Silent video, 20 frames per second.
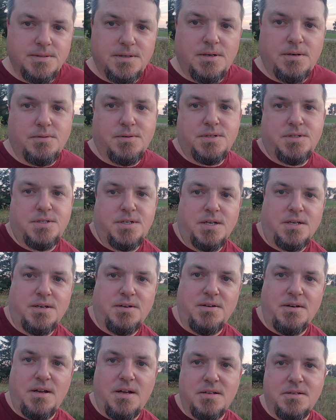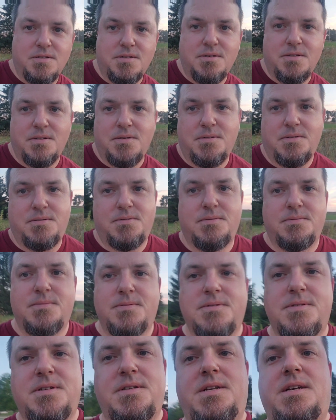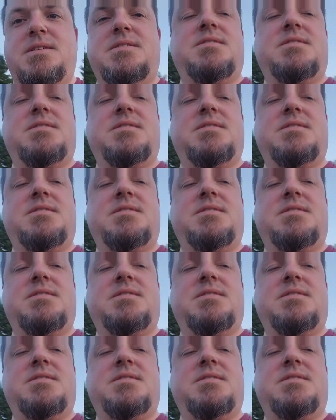Always check your nuts. Didn't I